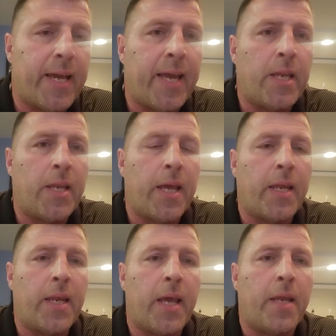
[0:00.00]

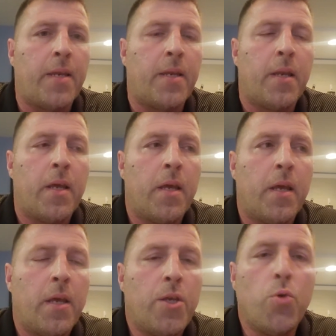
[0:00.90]
and
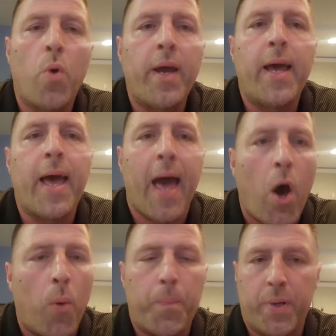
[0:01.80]
you want to help